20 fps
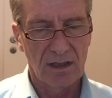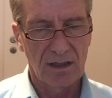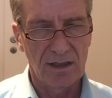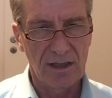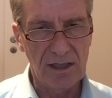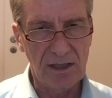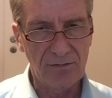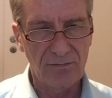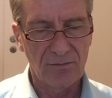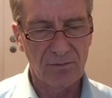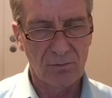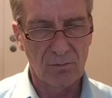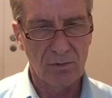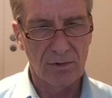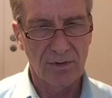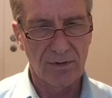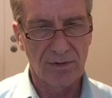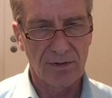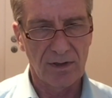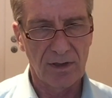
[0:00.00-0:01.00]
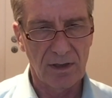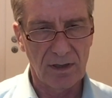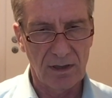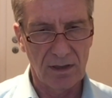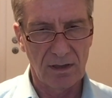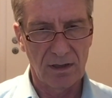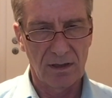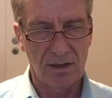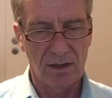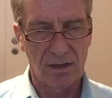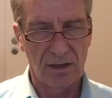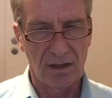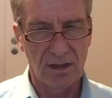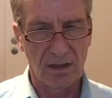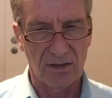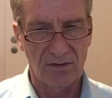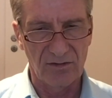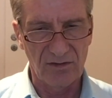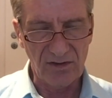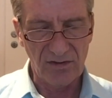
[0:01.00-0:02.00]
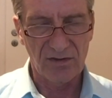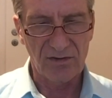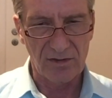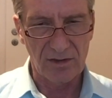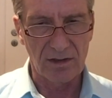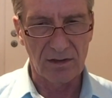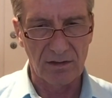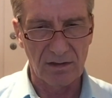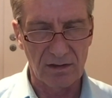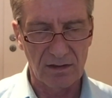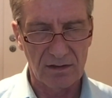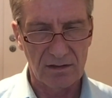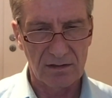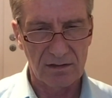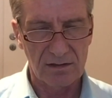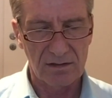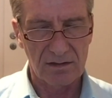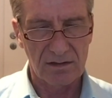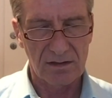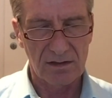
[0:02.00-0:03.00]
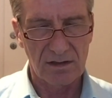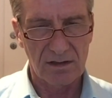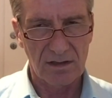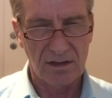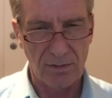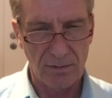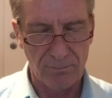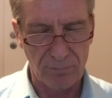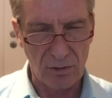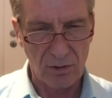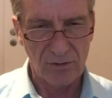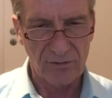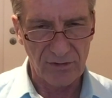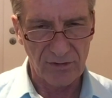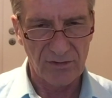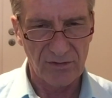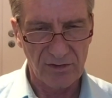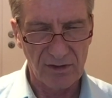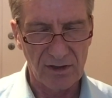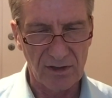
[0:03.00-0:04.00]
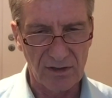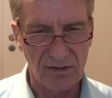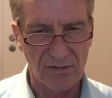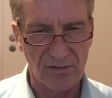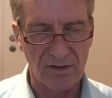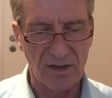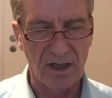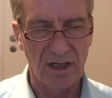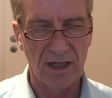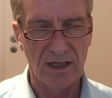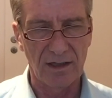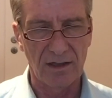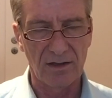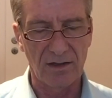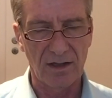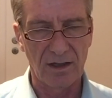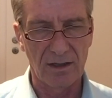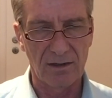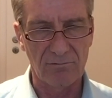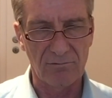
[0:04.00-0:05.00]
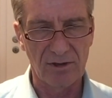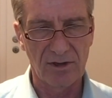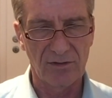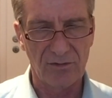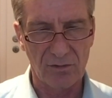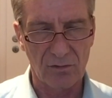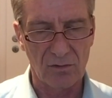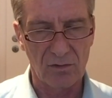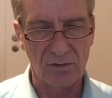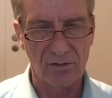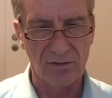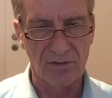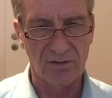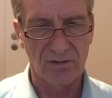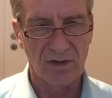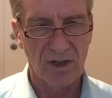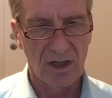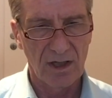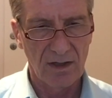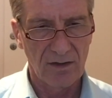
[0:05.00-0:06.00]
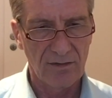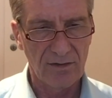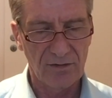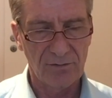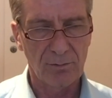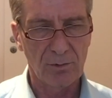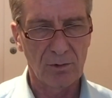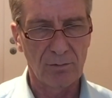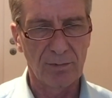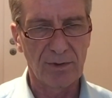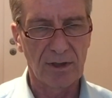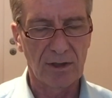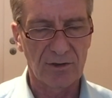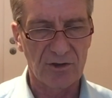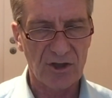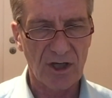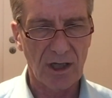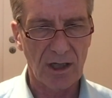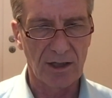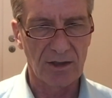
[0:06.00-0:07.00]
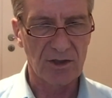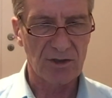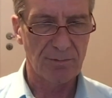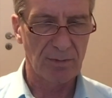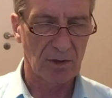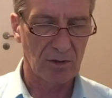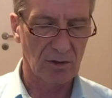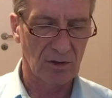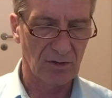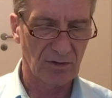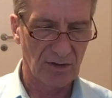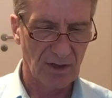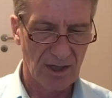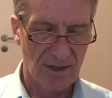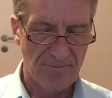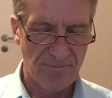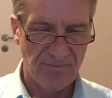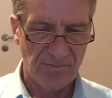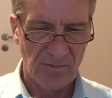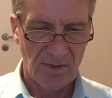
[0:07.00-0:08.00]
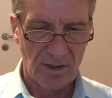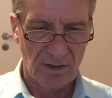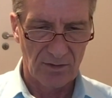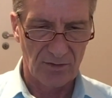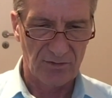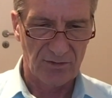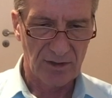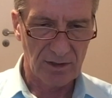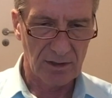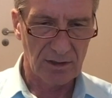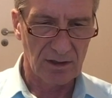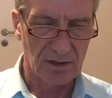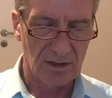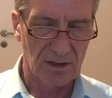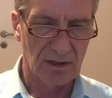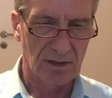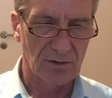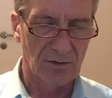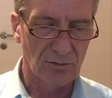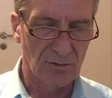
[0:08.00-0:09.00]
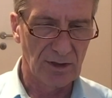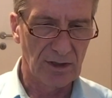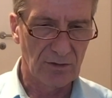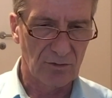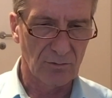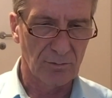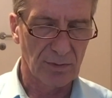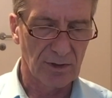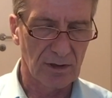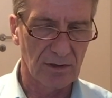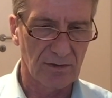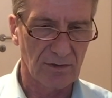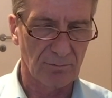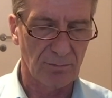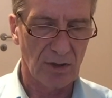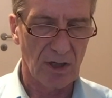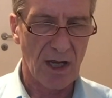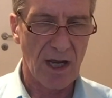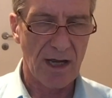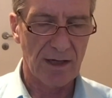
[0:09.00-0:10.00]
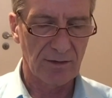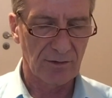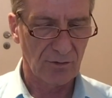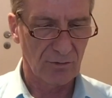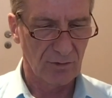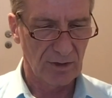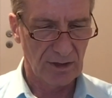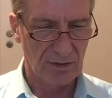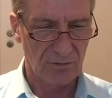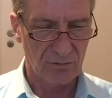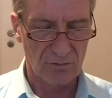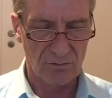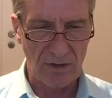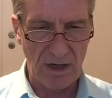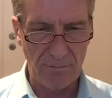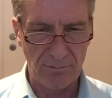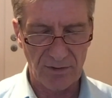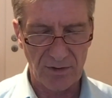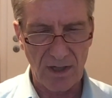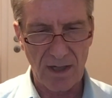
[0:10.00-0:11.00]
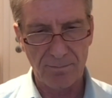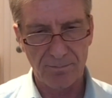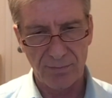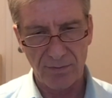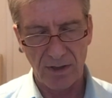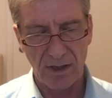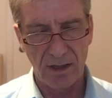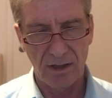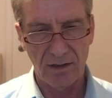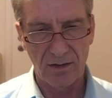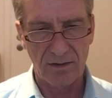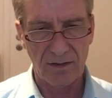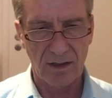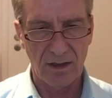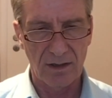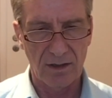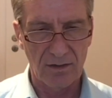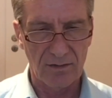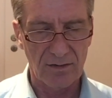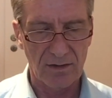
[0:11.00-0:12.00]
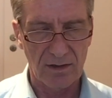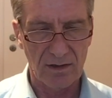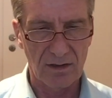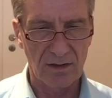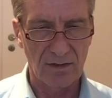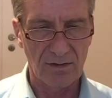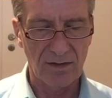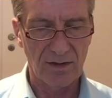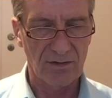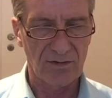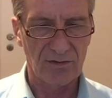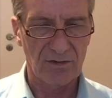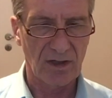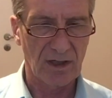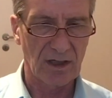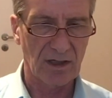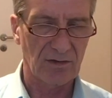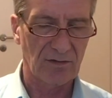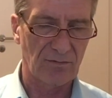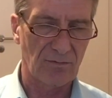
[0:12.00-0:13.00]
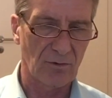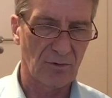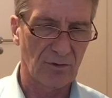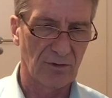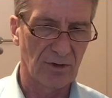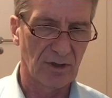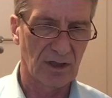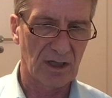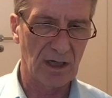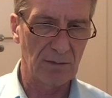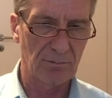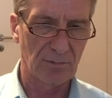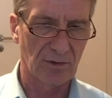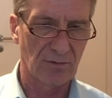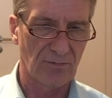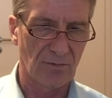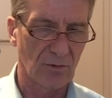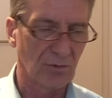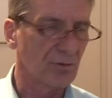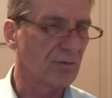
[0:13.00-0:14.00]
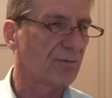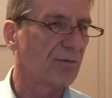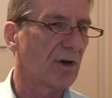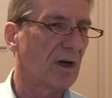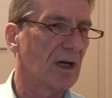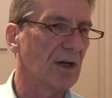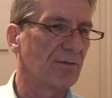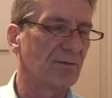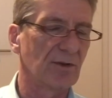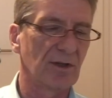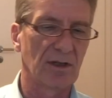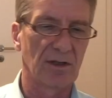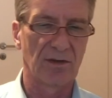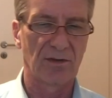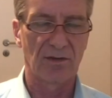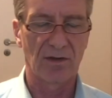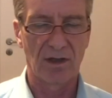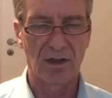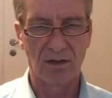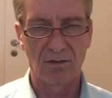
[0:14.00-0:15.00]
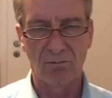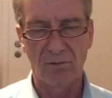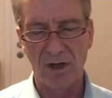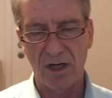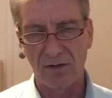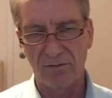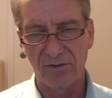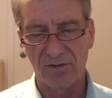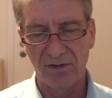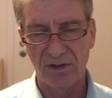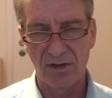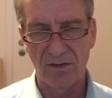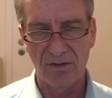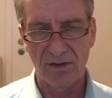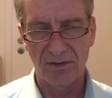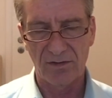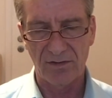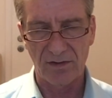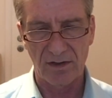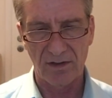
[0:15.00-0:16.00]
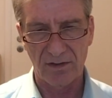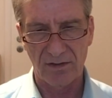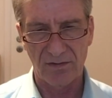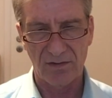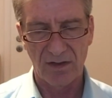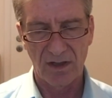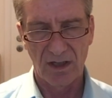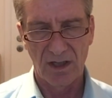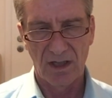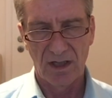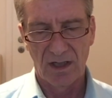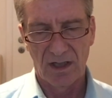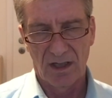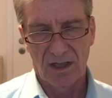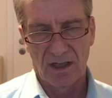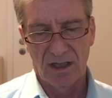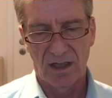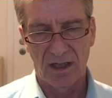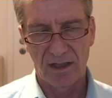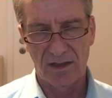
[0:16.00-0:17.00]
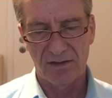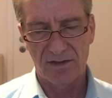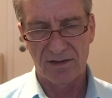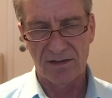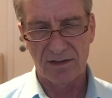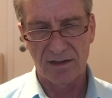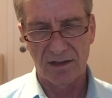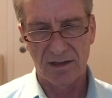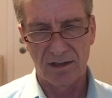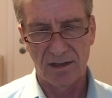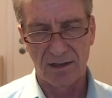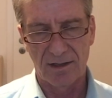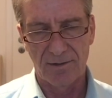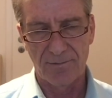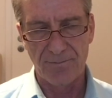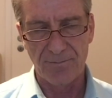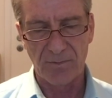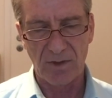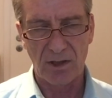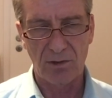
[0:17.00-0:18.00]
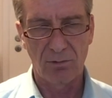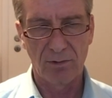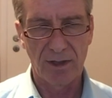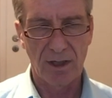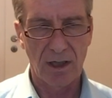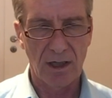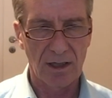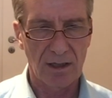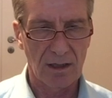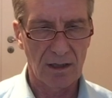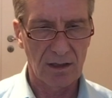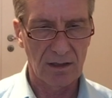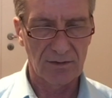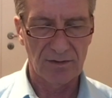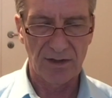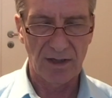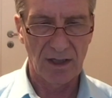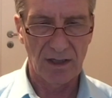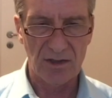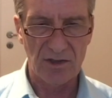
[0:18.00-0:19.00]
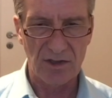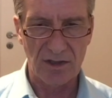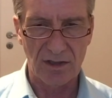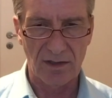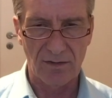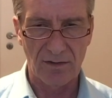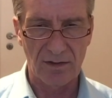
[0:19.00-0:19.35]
even with the existing processes and resources, this will be a challenge, because still you need to build a plant, you need to ramp it up, and this takes for an incumbent 4 to 5 years. And we have seen this as at Kwinana, Tianqi.